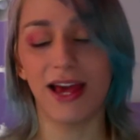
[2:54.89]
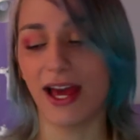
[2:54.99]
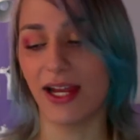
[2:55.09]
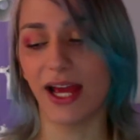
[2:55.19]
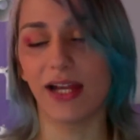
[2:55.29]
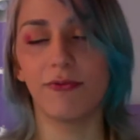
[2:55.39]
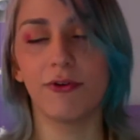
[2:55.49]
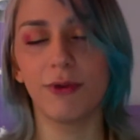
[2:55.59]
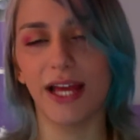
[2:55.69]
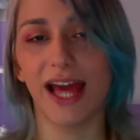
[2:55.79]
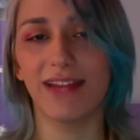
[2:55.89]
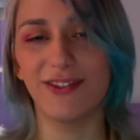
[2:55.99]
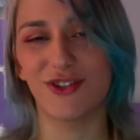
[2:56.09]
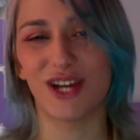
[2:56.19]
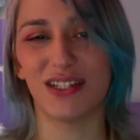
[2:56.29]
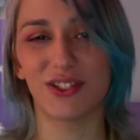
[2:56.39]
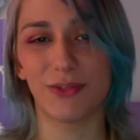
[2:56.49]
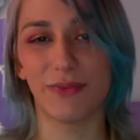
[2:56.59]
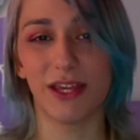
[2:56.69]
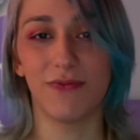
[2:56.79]
And I never really had the chance to
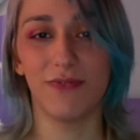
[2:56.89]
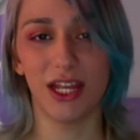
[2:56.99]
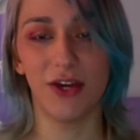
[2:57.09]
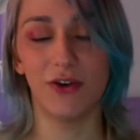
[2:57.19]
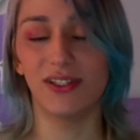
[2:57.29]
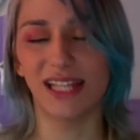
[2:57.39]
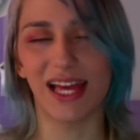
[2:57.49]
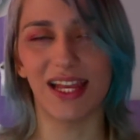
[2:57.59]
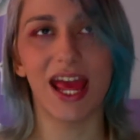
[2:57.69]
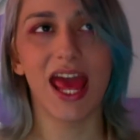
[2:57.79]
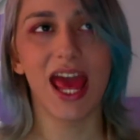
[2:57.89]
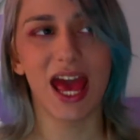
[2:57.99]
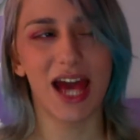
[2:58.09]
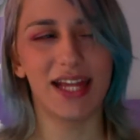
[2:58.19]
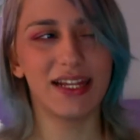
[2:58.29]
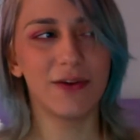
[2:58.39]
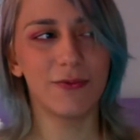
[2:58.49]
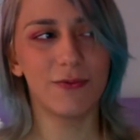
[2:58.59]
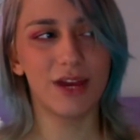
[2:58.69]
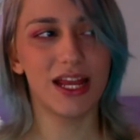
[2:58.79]
make videos and I
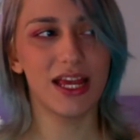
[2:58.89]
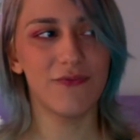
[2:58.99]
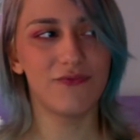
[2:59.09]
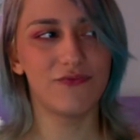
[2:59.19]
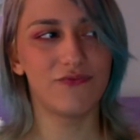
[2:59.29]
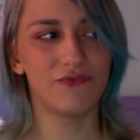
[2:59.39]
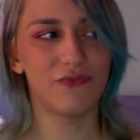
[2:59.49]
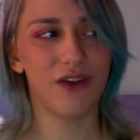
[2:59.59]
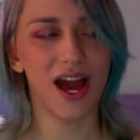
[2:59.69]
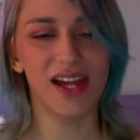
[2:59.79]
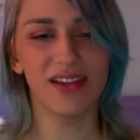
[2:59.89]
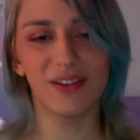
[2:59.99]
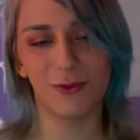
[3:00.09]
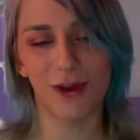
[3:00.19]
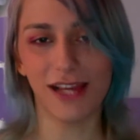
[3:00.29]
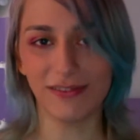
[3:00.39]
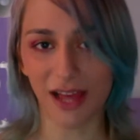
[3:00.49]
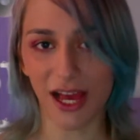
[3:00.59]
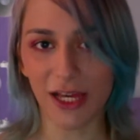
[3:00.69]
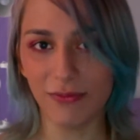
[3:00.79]
didn't really find the right
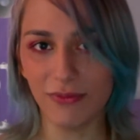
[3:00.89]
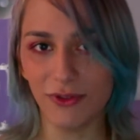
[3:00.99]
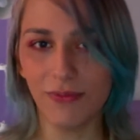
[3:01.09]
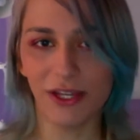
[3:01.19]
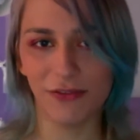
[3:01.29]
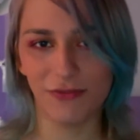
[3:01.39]
time to make